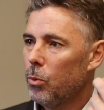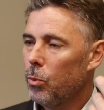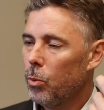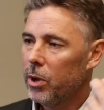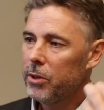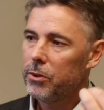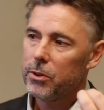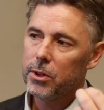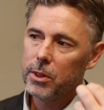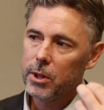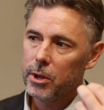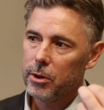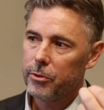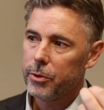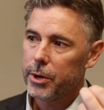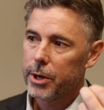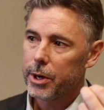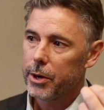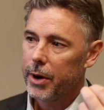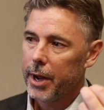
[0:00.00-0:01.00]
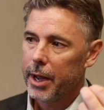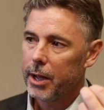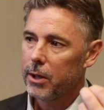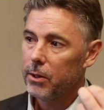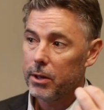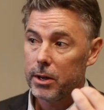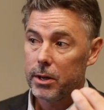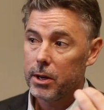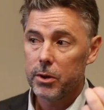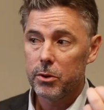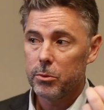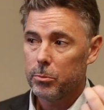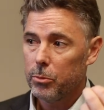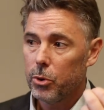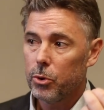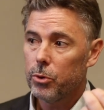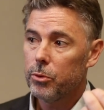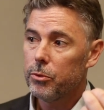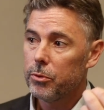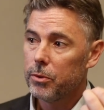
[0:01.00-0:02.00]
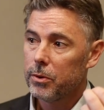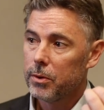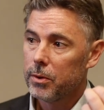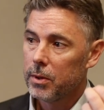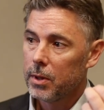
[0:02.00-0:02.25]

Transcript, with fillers: Once in the inferior angle, it doesn't move.